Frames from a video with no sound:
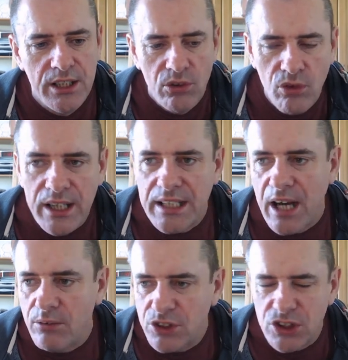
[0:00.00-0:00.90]
Right
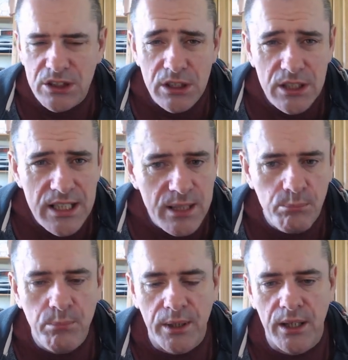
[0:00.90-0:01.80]
now it's just
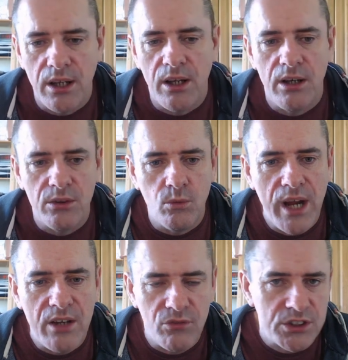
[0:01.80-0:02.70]
limping along,
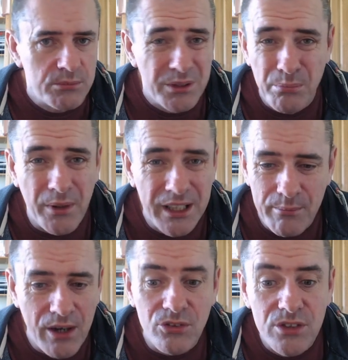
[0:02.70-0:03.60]
waiting for someone to buy them
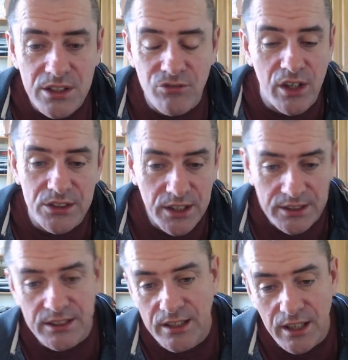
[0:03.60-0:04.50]
out, as far as I can
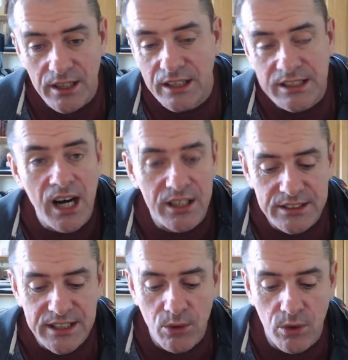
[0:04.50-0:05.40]
see. It's hard to
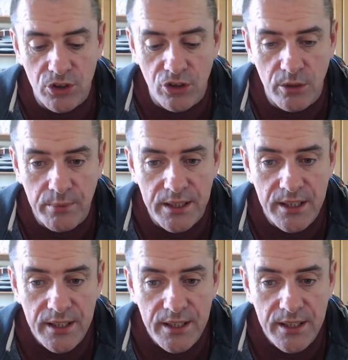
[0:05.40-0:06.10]
say where they're going to be.